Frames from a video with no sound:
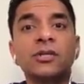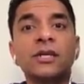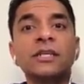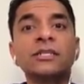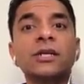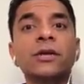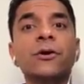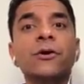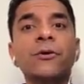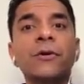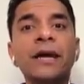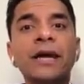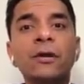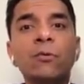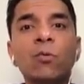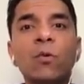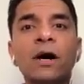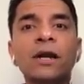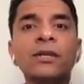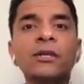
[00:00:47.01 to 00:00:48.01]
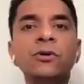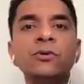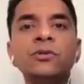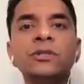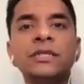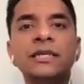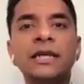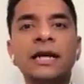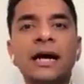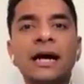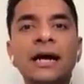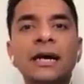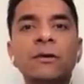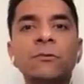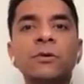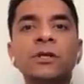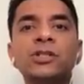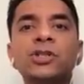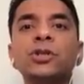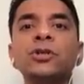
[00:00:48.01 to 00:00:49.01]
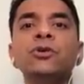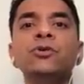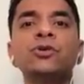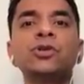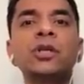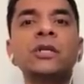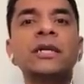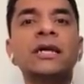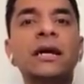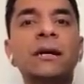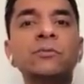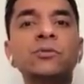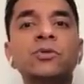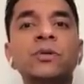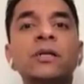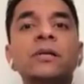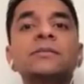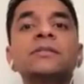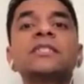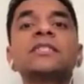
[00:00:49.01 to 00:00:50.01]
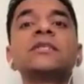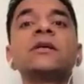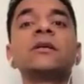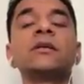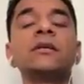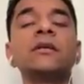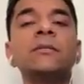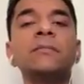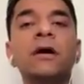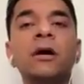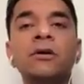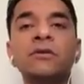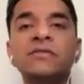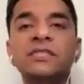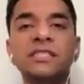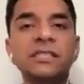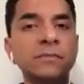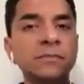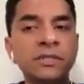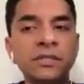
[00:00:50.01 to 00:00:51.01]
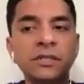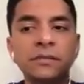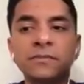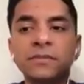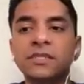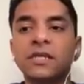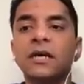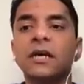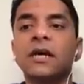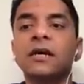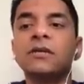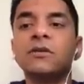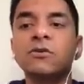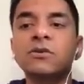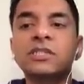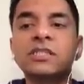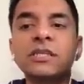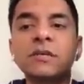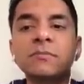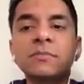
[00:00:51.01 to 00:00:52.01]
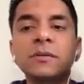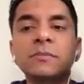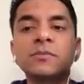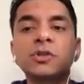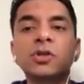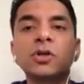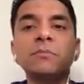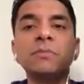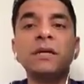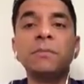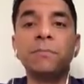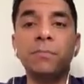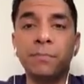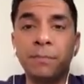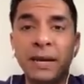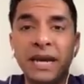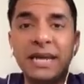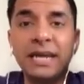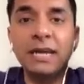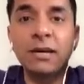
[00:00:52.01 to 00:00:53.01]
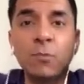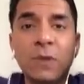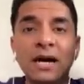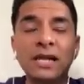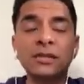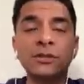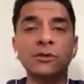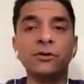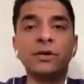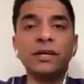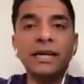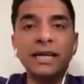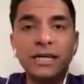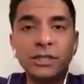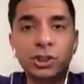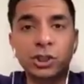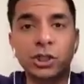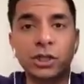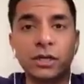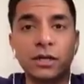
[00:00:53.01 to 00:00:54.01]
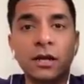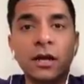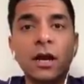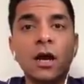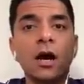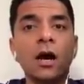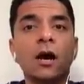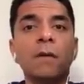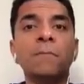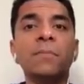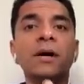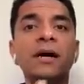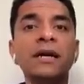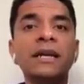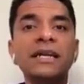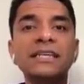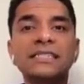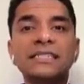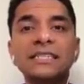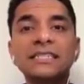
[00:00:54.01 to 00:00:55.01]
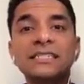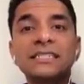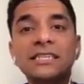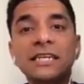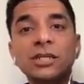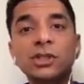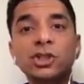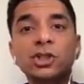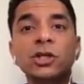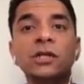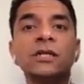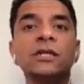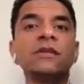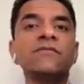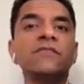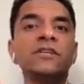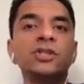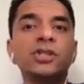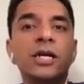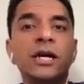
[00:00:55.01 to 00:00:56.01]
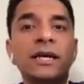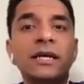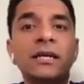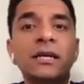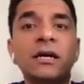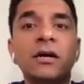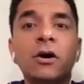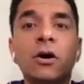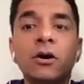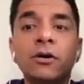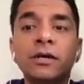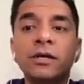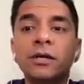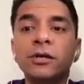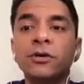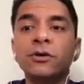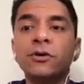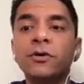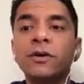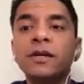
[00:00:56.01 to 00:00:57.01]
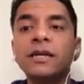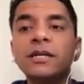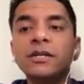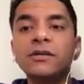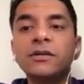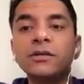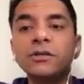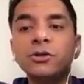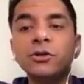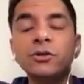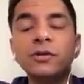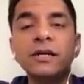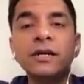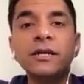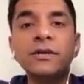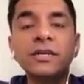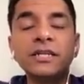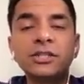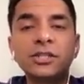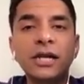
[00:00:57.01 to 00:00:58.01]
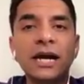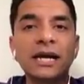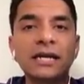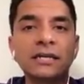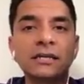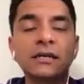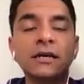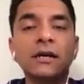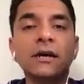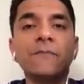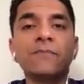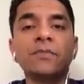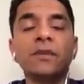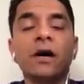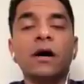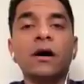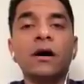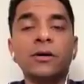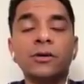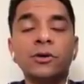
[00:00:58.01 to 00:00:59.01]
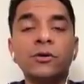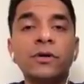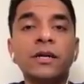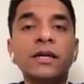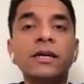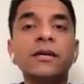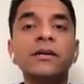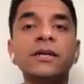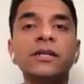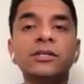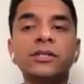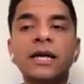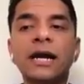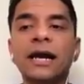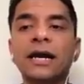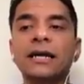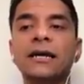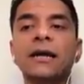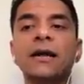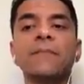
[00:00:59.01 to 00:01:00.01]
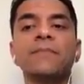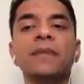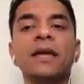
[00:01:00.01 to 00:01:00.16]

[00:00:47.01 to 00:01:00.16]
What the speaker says: So there's a grade one UTI, which usually comes with a certain amount of symptoms. Those symptoms could be pain while urination, a burning sensation in the vagina or in the urinary tract.